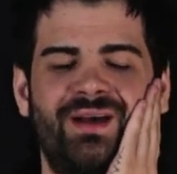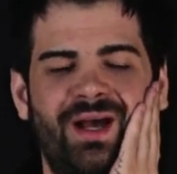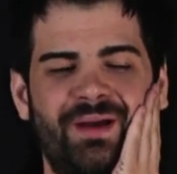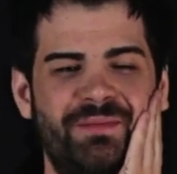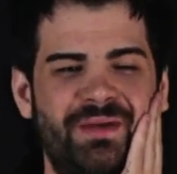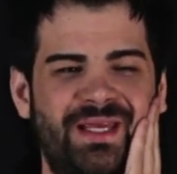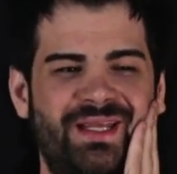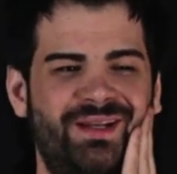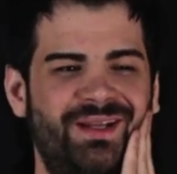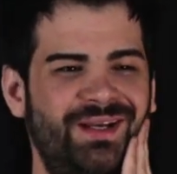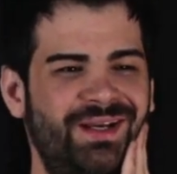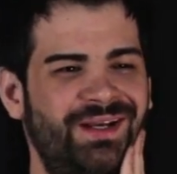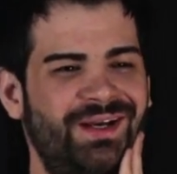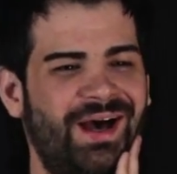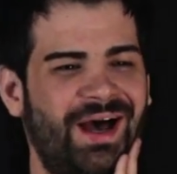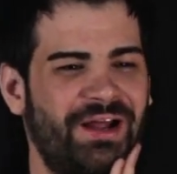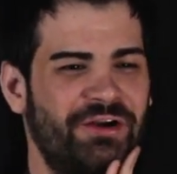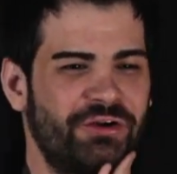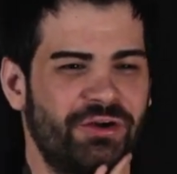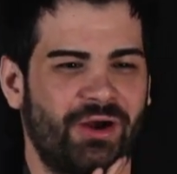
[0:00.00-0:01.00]
I mean,
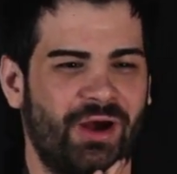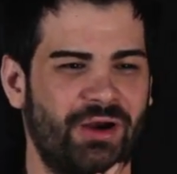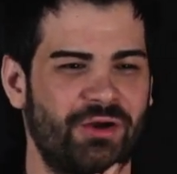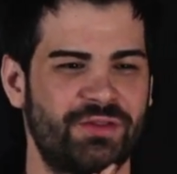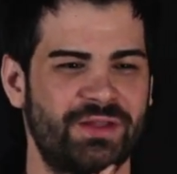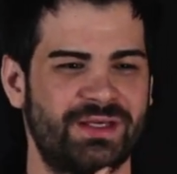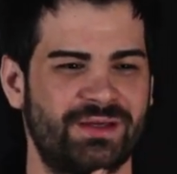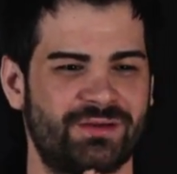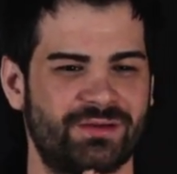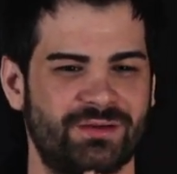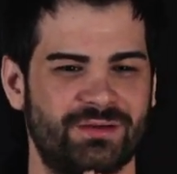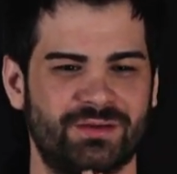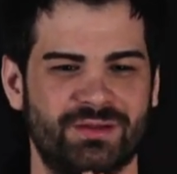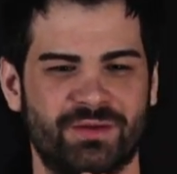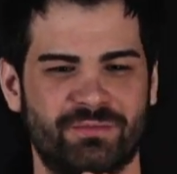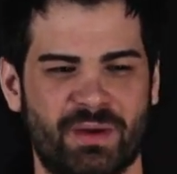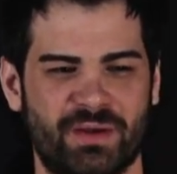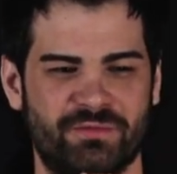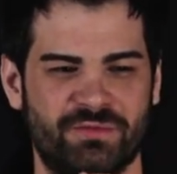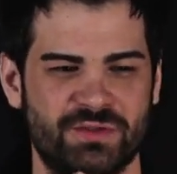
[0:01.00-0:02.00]
I don't know. I don't
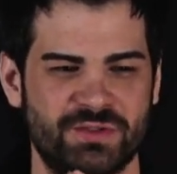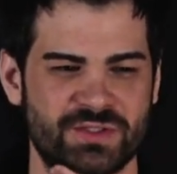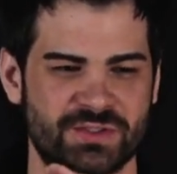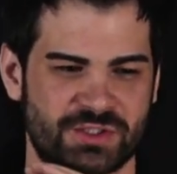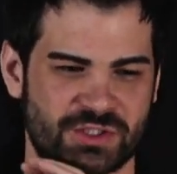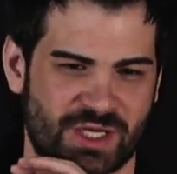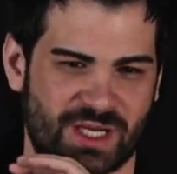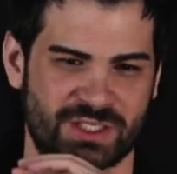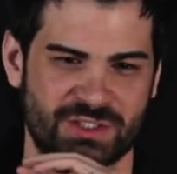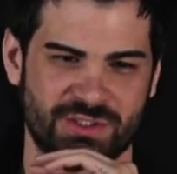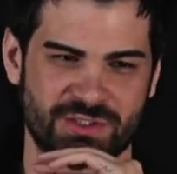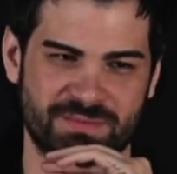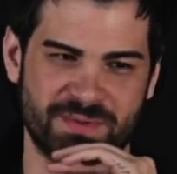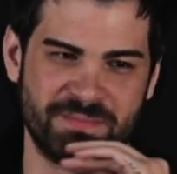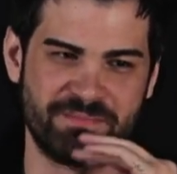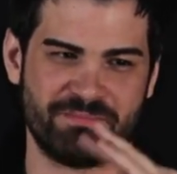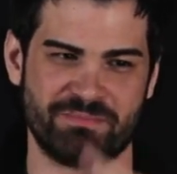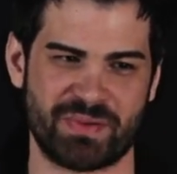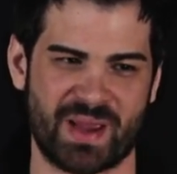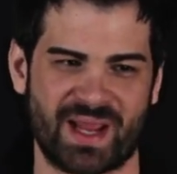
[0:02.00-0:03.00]
think my views will change. I'll just
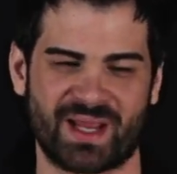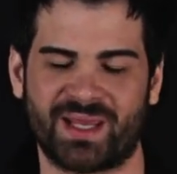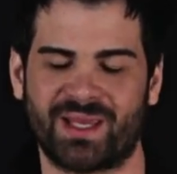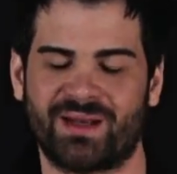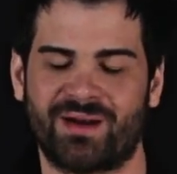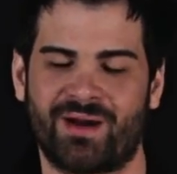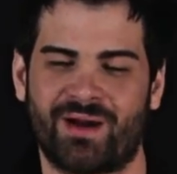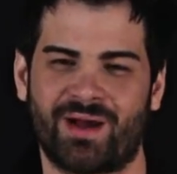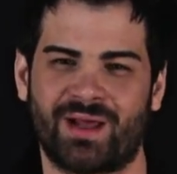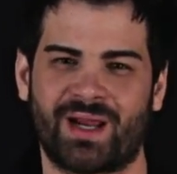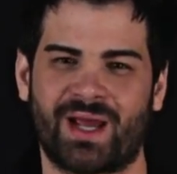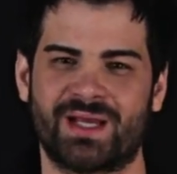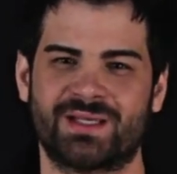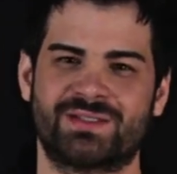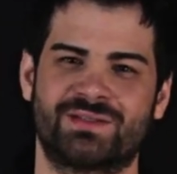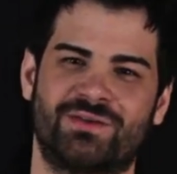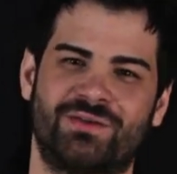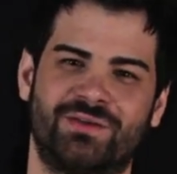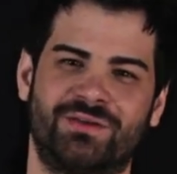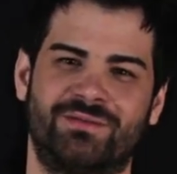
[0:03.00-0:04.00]
be banging
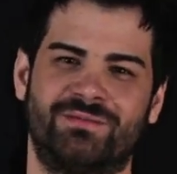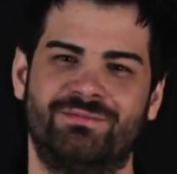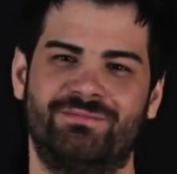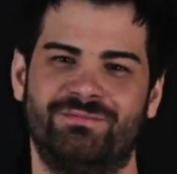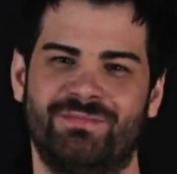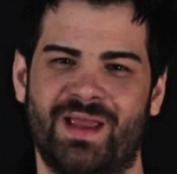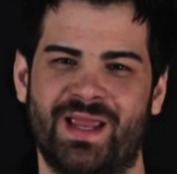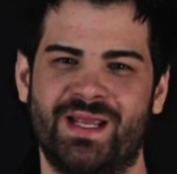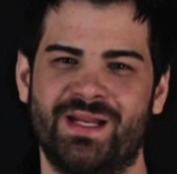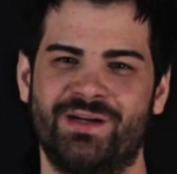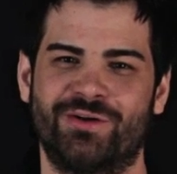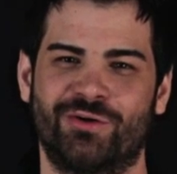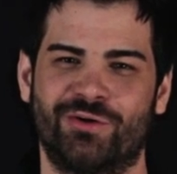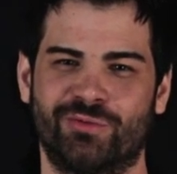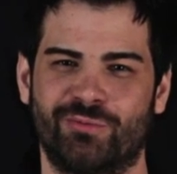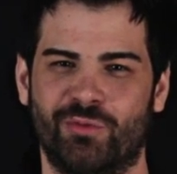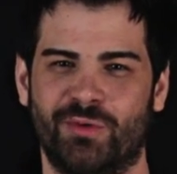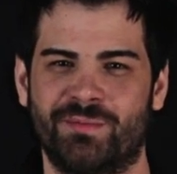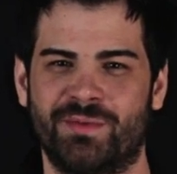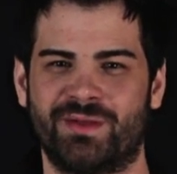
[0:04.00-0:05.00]
hot-ass old
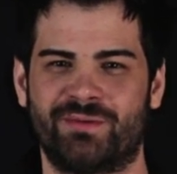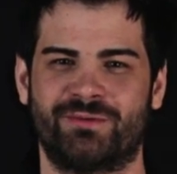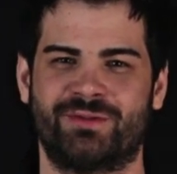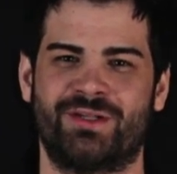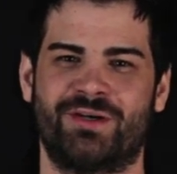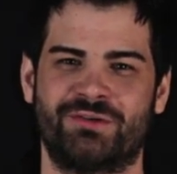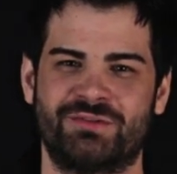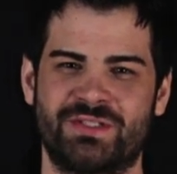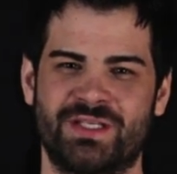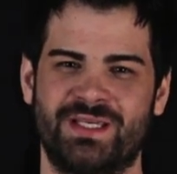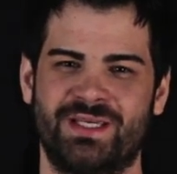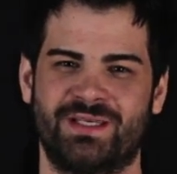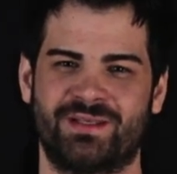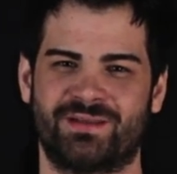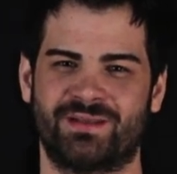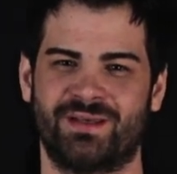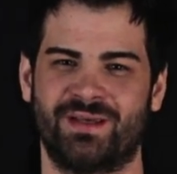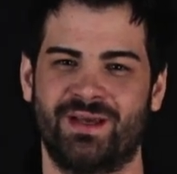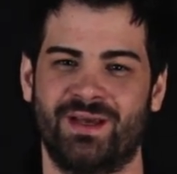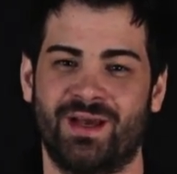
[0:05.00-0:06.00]
80-year-old women with no teeth.